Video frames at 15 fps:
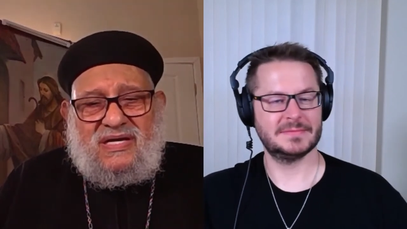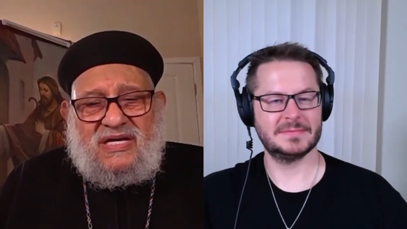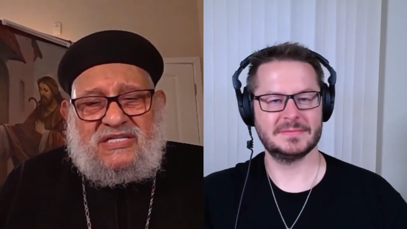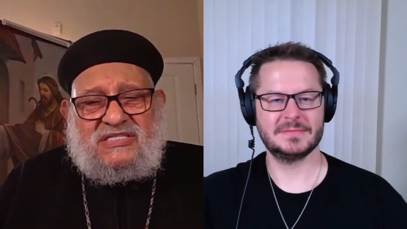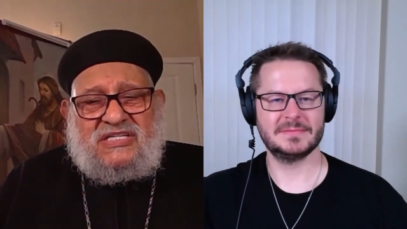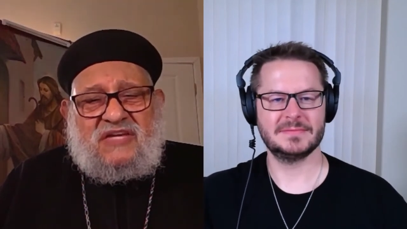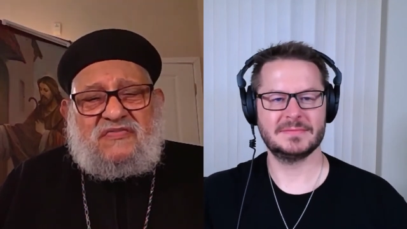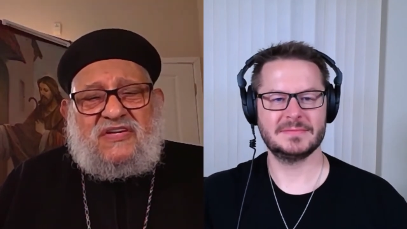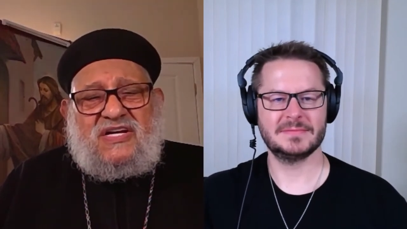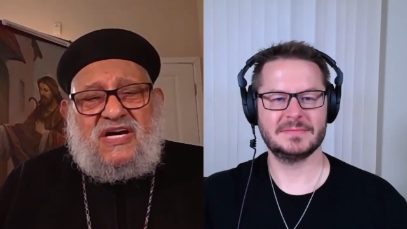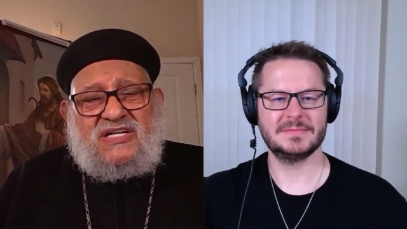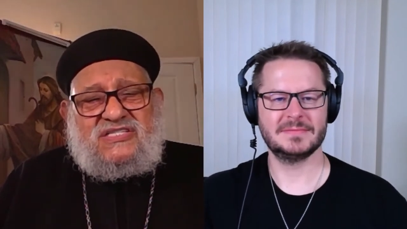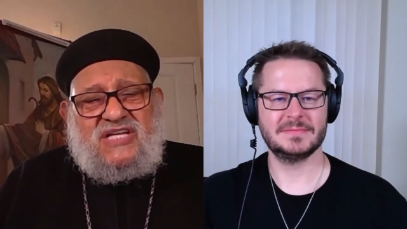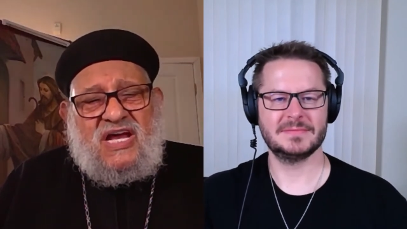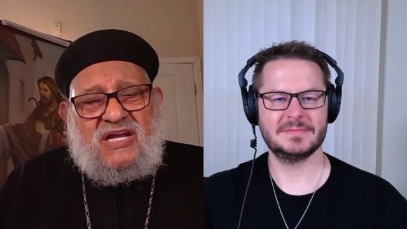Speaker 1: is giving
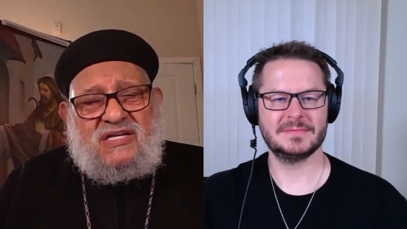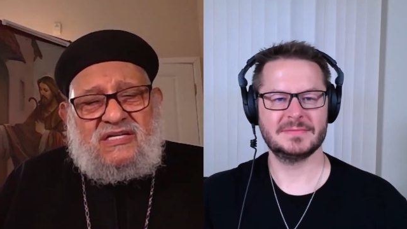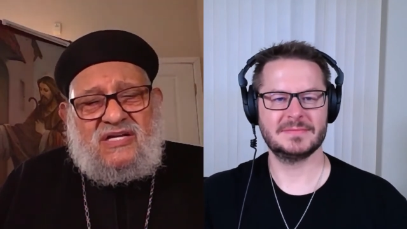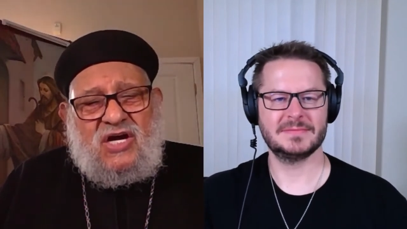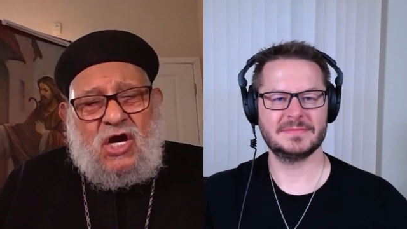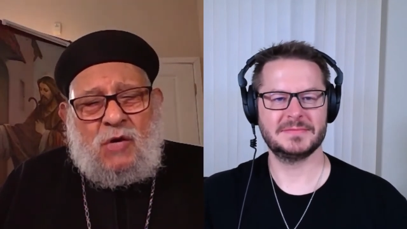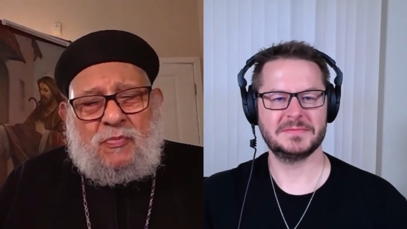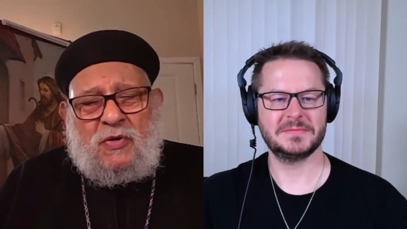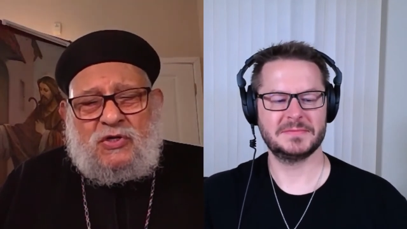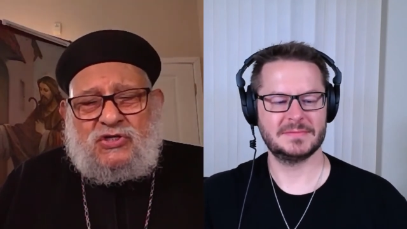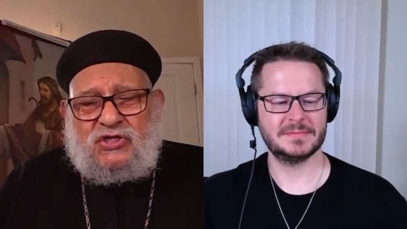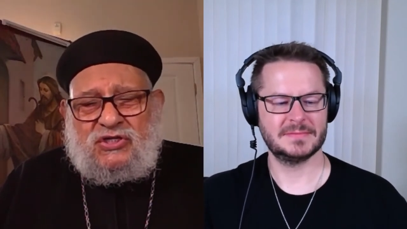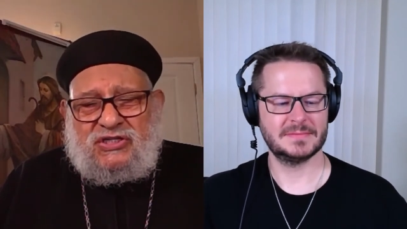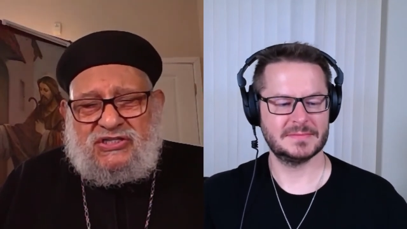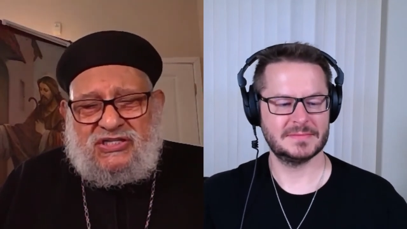us an
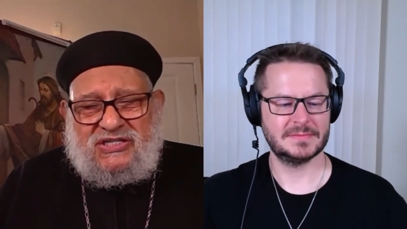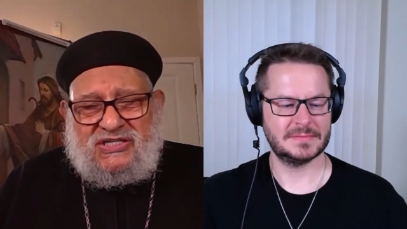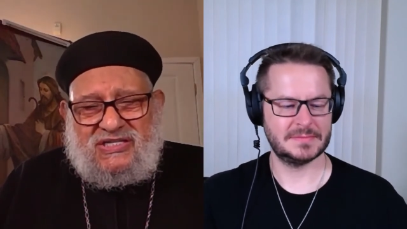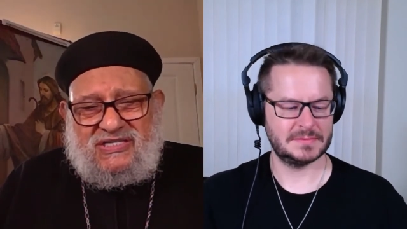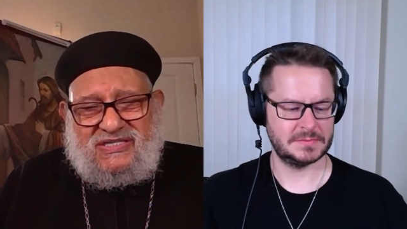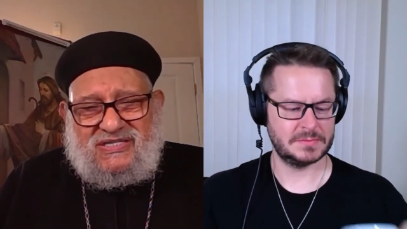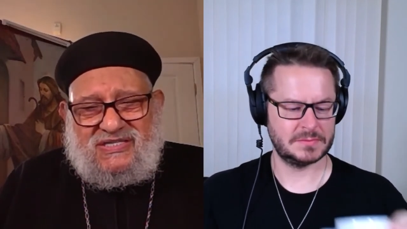opportunity.